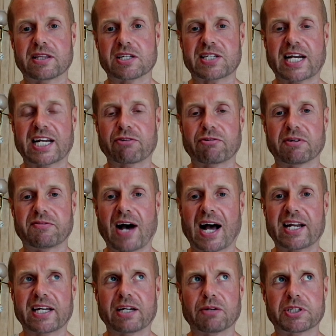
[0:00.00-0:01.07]
in the Sacred
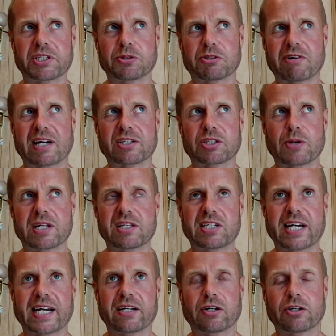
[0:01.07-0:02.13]
Valley, which was around
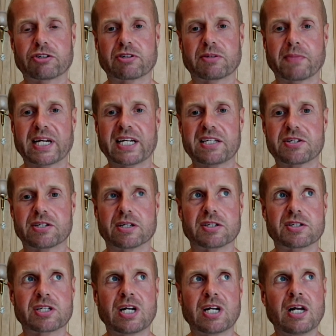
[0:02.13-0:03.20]
2,800
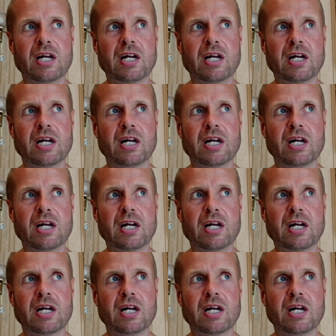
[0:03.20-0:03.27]
meters.